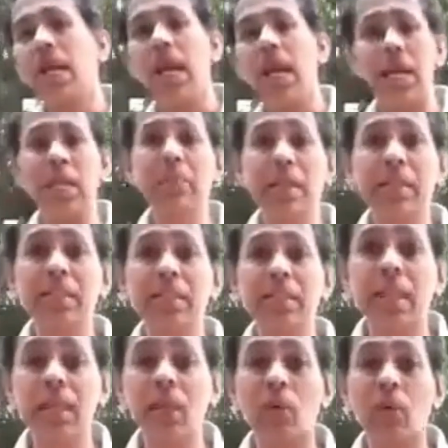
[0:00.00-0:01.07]
Anybody still
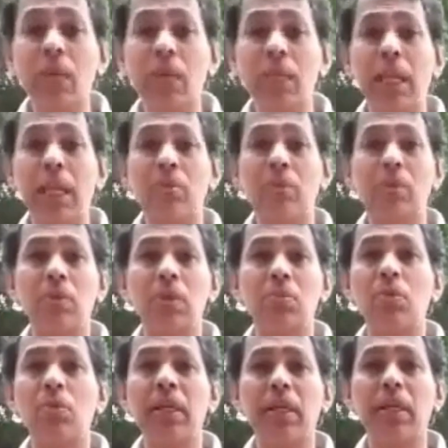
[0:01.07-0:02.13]
knowing the name of this
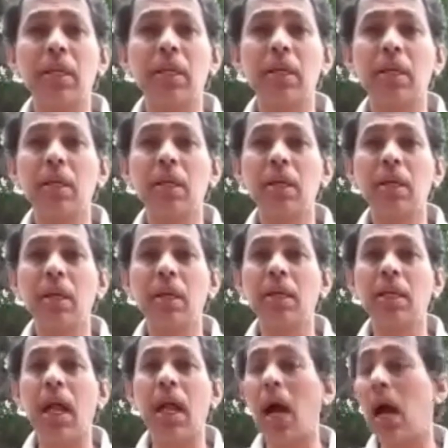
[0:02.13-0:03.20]
movie?
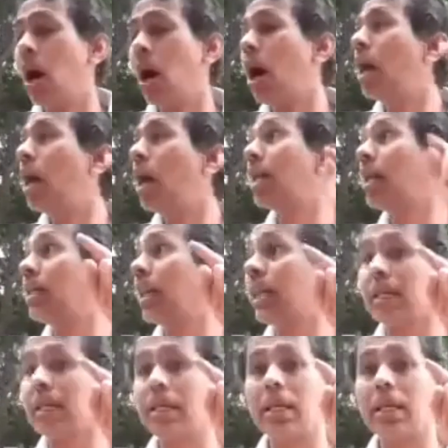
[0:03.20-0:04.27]
Yeah, the
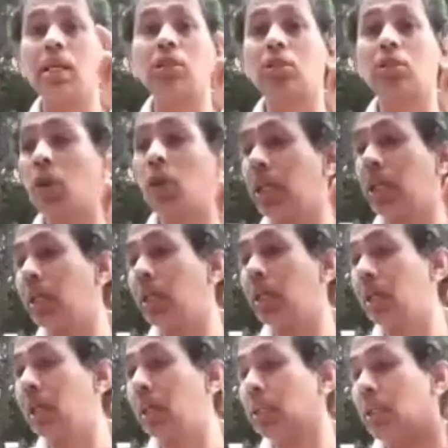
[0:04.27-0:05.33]
director, uh, sorry,
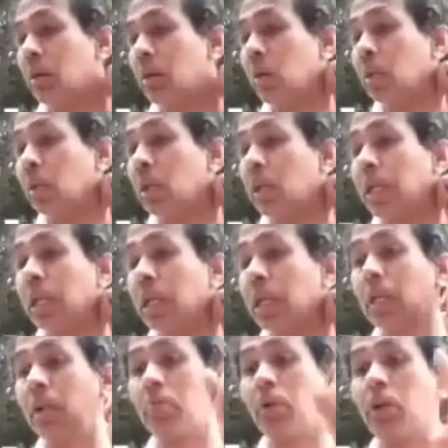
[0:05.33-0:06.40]
uh, the one of the
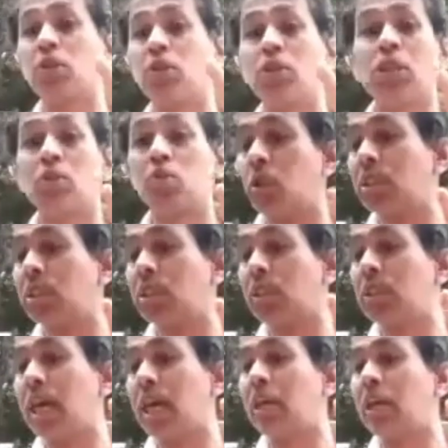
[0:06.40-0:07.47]
director producers was this
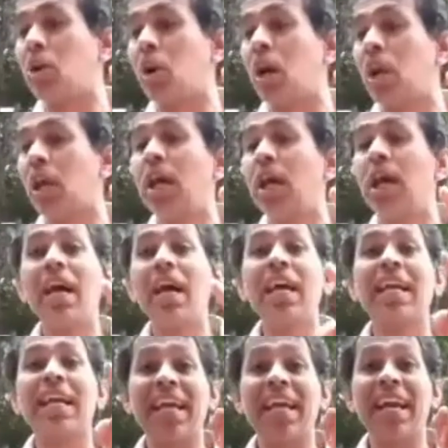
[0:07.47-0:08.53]
guy called
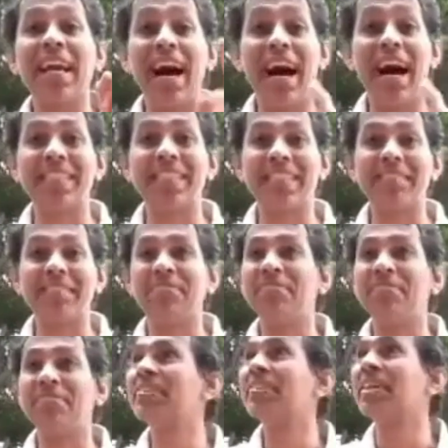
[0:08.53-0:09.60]
K. Asif.
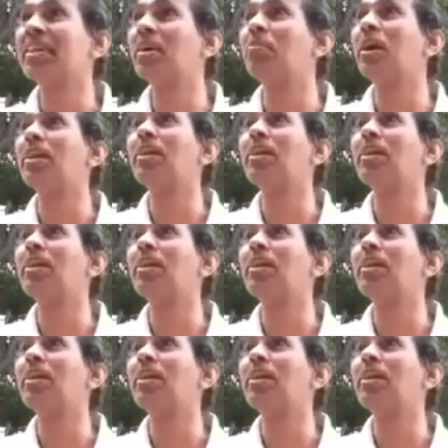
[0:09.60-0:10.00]
Come on,